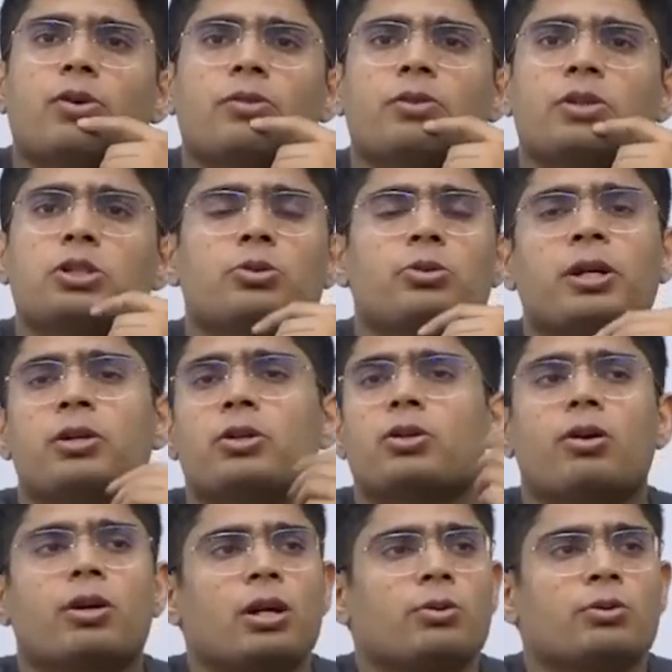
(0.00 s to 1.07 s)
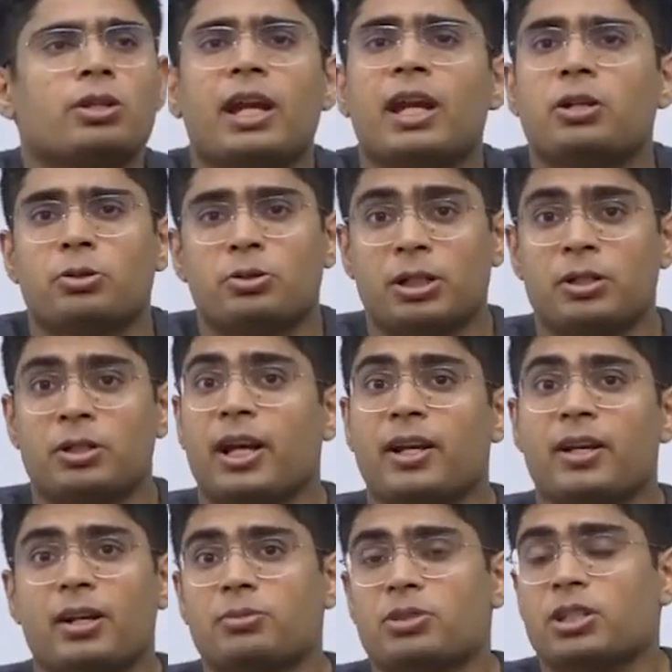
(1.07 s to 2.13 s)
for which you can draw around 8 or 10
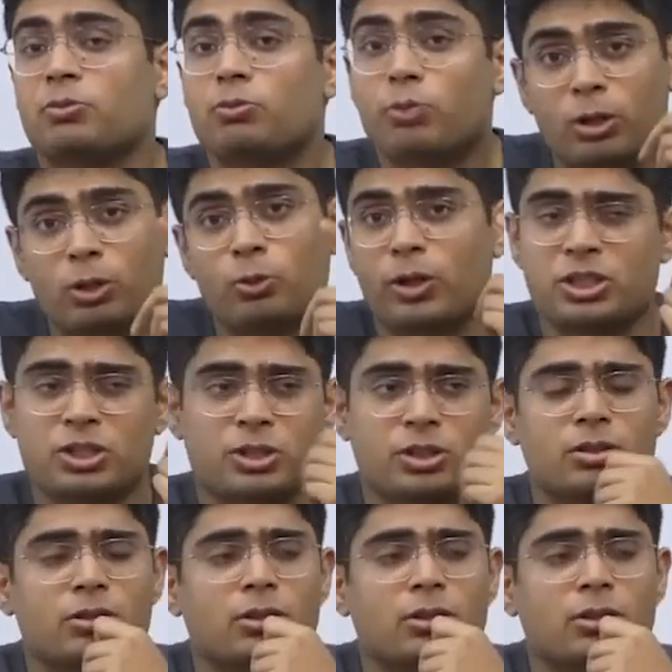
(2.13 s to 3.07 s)
diagrams in one question.